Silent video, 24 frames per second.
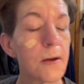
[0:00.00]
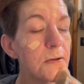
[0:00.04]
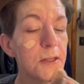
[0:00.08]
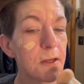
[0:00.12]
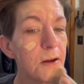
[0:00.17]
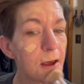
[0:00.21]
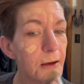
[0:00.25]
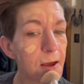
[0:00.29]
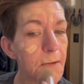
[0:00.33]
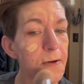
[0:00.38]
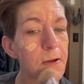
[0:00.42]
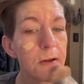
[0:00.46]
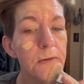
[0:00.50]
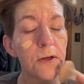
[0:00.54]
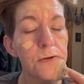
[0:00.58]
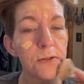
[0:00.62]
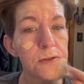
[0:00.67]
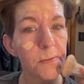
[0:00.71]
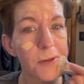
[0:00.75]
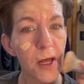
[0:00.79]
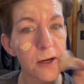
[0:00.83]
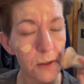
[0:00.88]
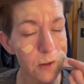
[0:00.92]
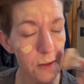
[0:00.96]
I'm going to use
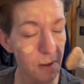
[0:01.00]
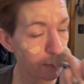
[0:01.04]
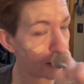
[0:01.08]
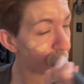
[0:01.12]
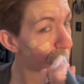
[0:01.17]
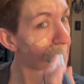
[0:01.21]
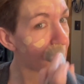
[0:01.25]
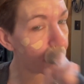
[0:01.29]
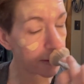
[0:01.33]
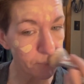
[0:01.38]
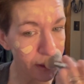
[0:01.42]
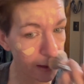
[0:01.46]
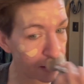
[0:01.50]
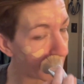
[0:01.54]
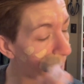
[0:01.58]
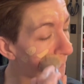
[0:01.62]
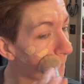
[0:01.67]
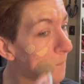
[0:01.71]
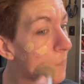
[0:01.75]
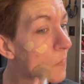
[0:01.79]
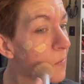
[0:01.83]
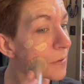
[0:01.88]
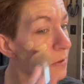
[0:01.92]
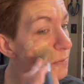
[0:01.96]
the brush again and blend it.
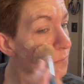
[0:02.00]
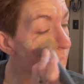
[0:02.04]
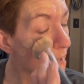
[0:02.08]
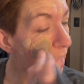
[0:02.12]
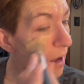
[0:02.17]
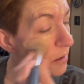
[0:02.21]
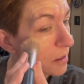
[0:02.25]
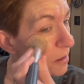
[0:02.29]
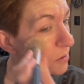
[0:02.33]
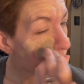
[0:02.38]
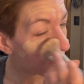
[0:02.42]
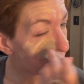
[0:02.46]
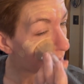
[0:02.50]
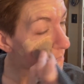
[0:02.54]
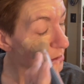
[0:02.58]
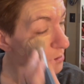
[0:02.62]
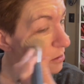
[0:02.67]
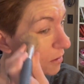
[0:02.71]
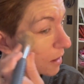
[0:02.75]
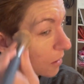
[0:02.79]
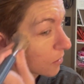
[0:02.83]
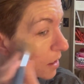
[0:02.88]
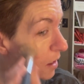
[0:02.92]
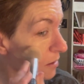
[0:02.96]
I like the way that this
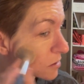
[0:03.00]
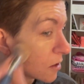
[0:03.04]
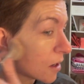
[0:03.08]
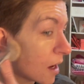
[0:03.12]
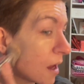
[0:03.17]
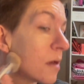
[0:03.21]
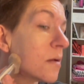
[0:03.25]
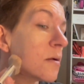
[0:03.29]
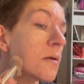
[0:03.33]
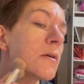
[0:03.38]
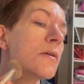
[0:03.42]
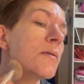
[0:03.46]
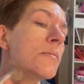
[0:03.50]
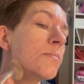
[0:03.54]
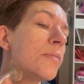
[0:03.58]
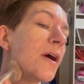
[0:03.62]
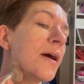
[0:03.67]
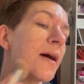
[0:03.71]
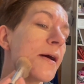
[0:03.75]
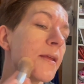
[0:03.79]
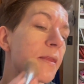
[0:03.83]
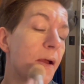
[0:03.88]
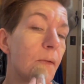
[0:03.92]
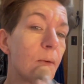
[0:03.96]
turned out yesterday,
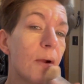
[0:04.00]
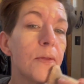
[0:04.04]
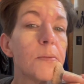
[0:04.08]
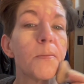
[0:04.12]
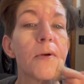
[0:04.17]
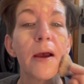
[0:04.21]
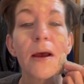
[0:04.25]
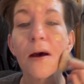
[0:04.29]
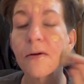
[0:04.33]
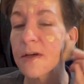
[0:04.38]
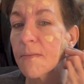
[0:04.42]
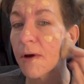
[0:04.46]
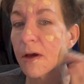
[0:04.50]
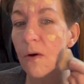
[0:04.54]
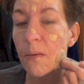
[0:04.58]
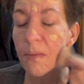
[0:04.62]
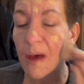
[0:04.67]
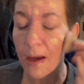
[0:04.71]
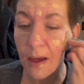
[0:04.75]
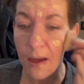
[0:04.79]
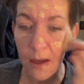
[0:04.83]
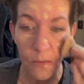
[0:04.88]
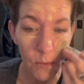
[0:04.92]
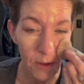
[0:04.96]
but I think around the breakouts I might go
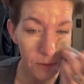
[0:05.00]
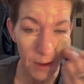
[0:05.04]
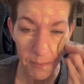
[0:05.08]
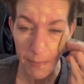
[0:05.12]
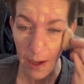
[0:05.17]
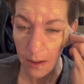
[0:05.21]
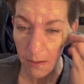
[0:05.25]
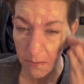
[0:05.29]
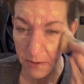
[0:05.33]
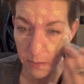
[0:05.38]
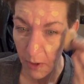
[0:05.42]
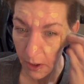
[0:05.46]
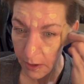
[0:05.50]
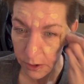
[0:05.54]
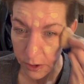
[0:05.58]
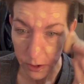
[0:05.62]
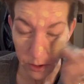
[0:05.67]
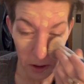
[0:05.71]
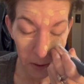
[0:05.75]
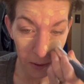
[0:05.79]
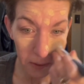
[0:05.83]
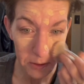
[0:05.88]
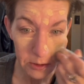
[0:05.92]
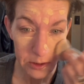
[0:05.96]
back in with my makeup
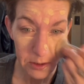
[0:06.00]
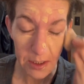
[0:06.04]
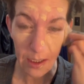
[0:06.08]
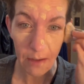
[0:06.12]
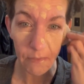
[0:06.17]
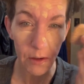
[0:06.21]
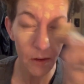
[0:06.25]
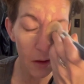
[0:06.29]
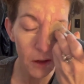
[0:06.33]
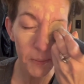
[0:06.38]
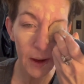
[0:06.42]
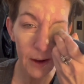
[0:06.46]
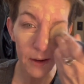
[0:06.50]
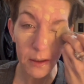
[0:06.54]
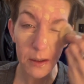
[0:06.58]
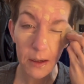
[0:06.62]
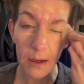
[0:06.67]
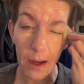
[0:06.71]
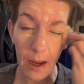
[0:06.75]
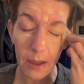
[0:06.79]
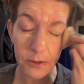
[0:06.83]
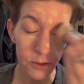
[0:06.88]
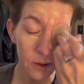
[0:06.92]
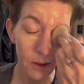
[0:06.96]
sponge just to give it a little bit
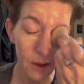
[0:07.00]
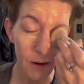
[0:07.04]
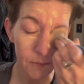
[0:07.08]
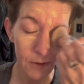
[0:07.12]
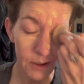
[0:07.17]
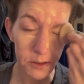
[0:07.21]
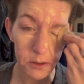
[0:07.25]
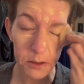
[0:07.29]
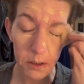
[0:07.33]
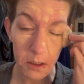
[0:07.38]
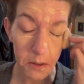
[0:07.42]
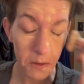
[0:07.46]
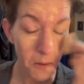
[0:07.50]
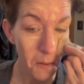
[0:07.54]
extra coverage.